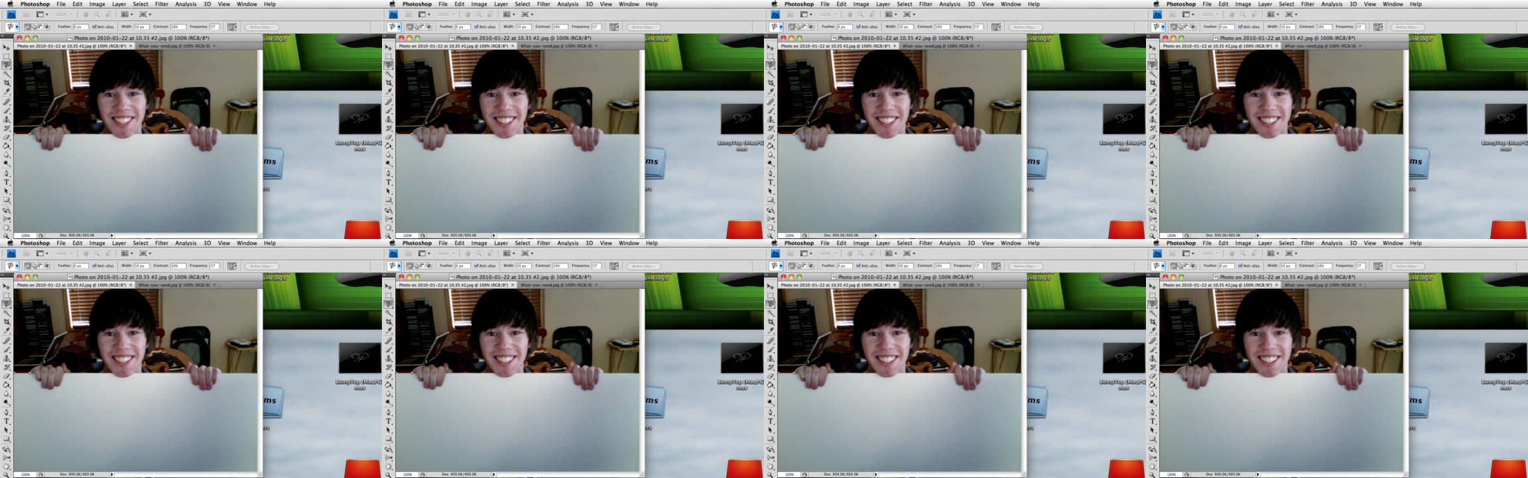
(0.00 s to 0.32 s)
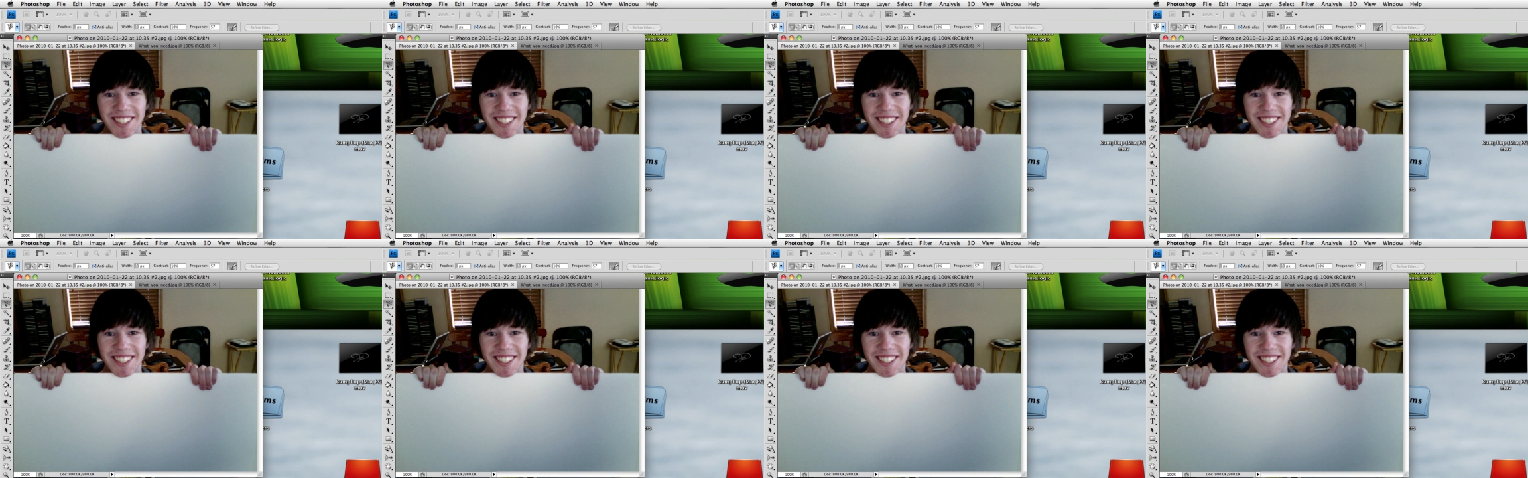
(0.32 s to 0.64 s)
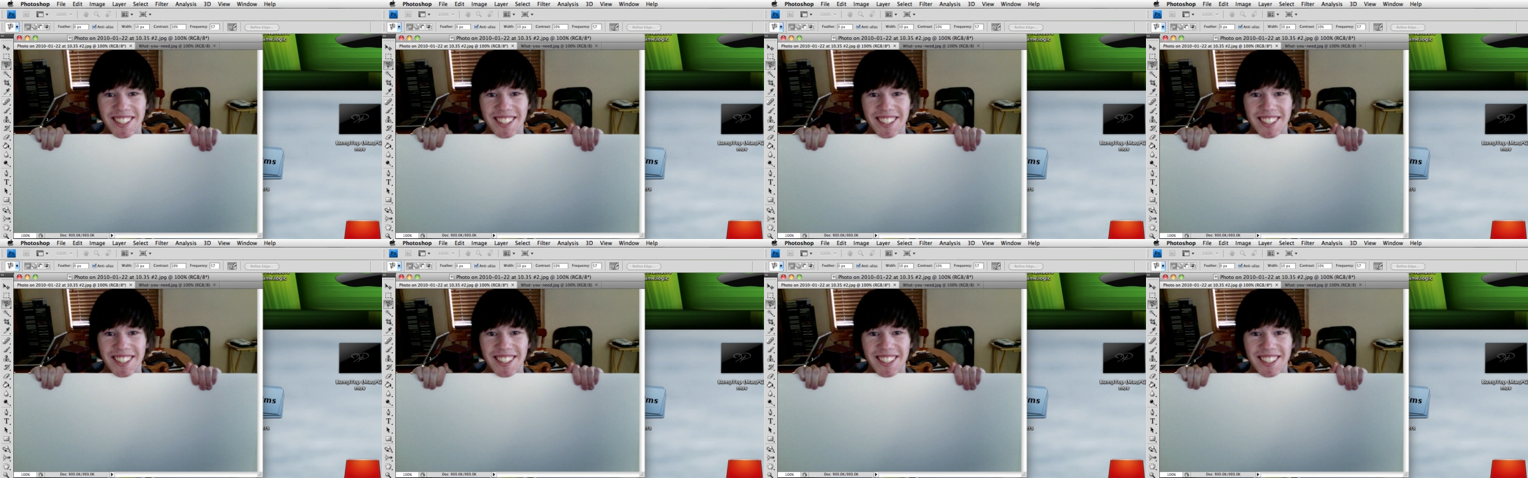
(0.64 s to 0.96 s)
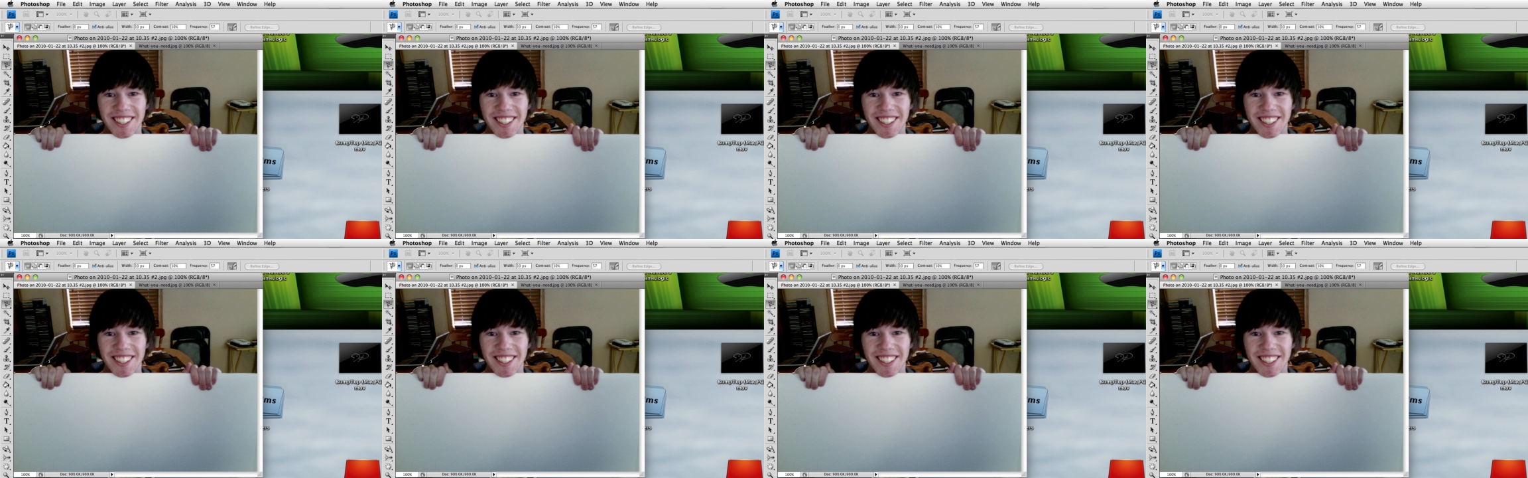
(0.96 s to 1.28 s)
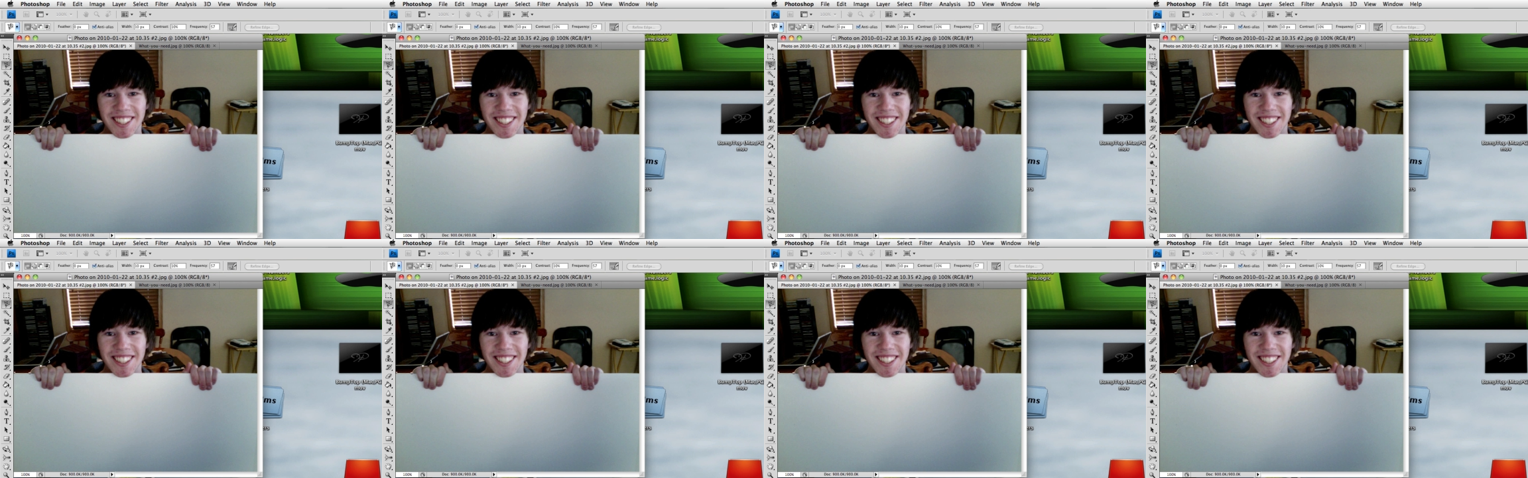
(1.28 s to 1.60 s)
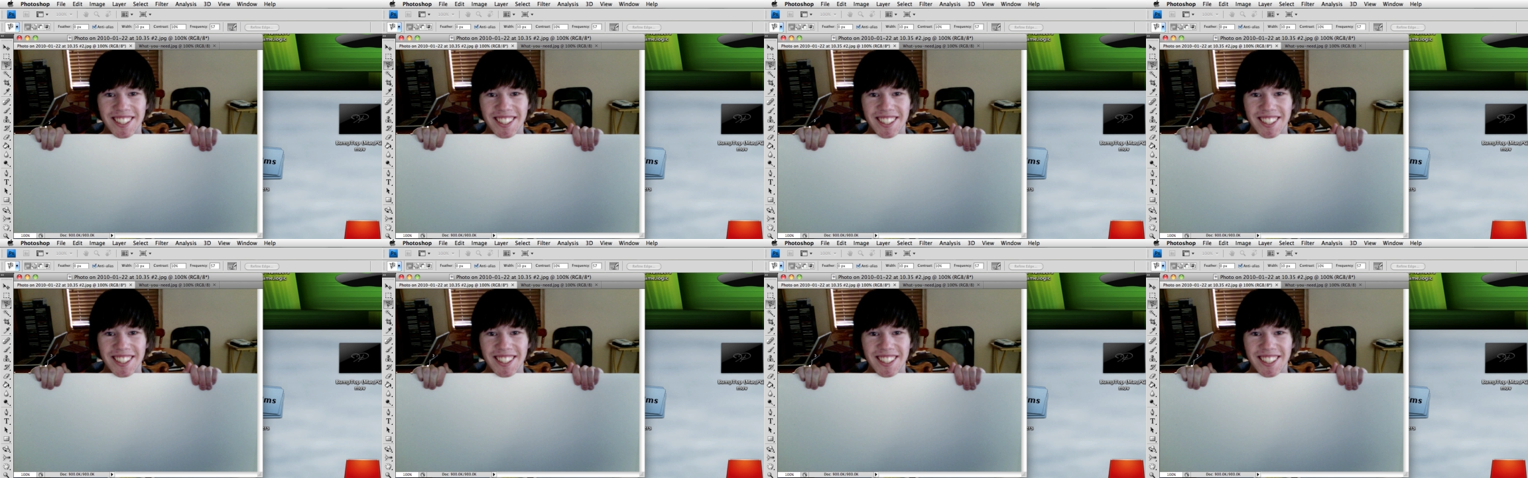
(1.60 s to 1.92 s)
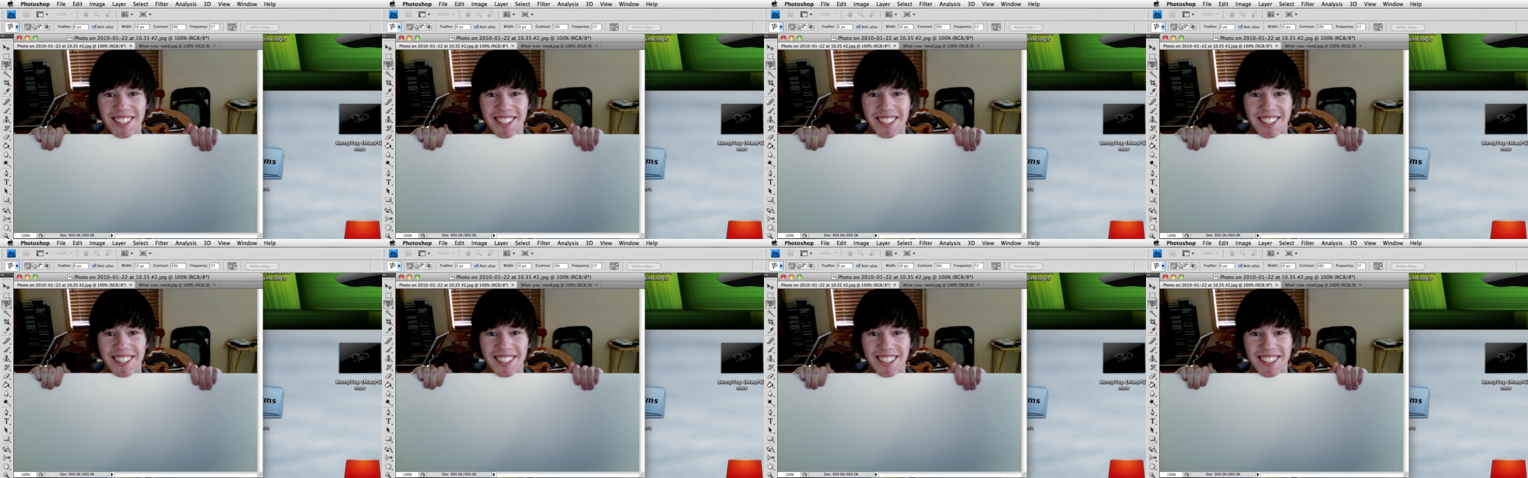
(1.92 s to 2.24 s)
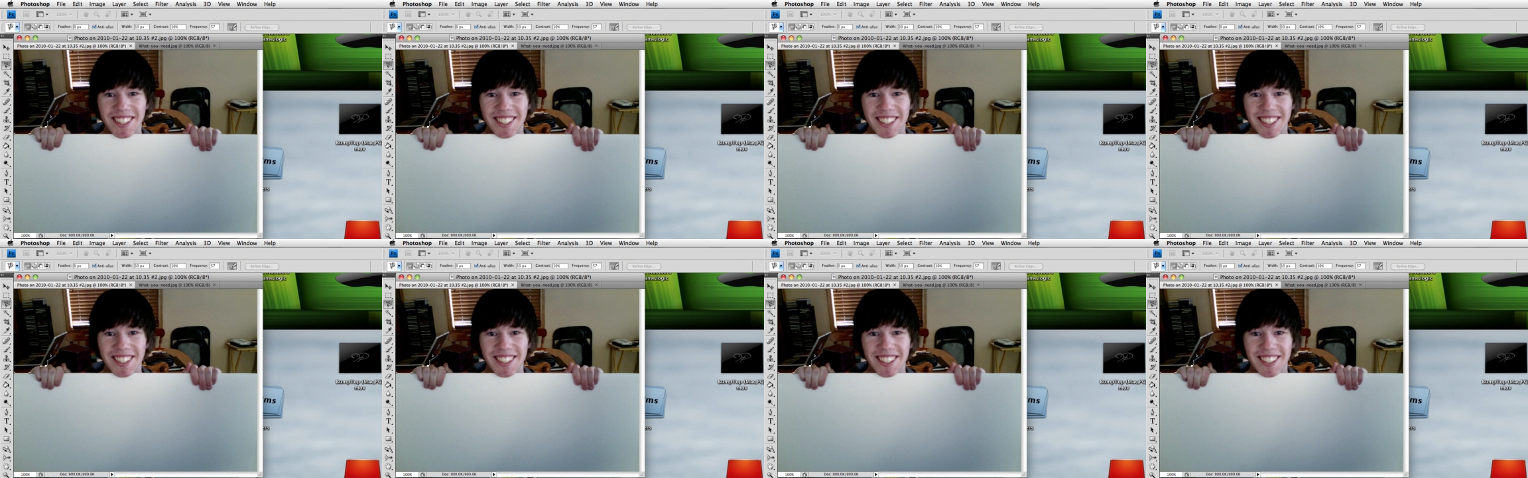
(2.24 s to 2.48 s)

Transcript: No one is speaking in this clip.